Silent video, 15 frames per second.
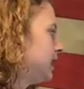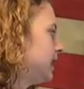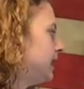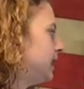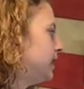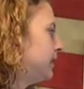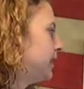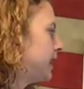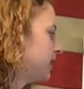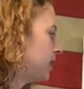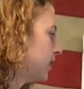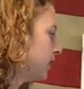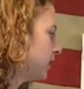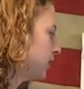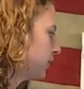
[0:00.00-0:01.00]
And if I
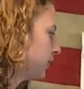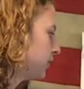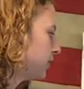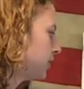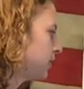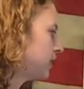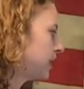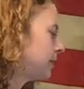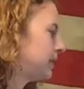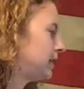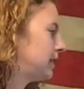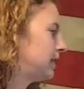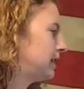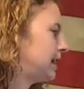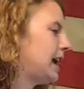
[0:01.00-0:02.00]
go through, I'm
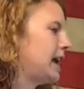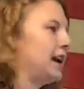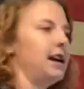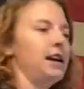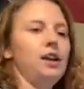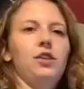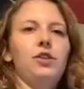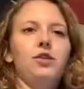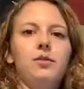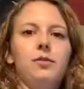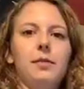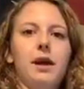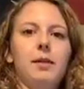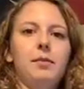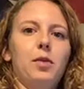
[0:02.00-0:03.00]
scanning through
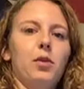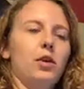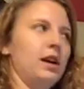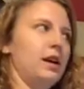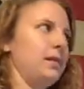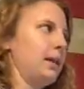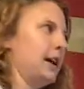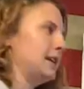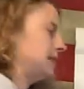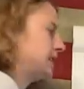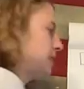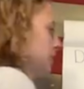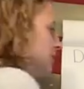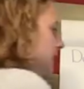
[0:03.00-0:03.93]
my morning message,